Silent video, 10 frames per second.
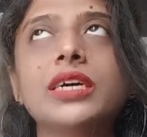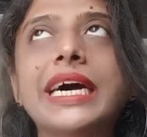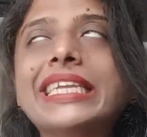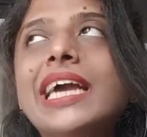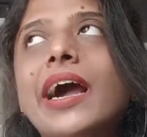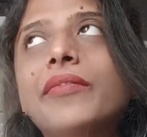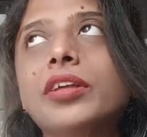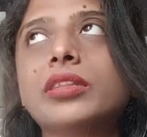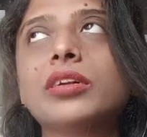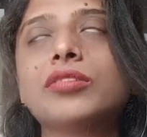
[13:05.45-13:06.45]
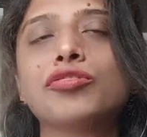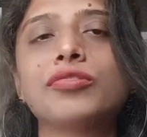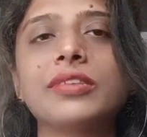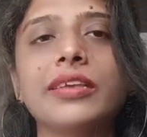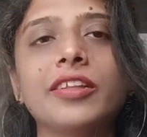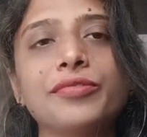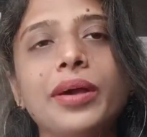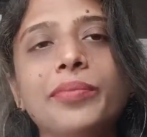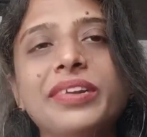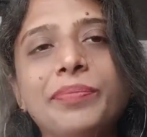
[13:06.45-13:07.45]
I think I have nothing else to say. That's why
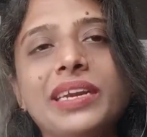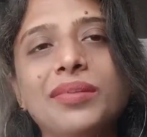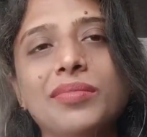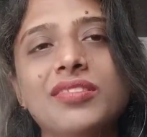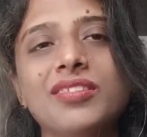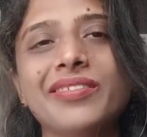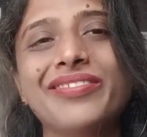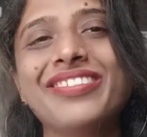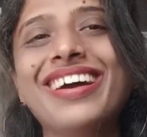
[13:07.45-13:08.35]
I'm repeating myself.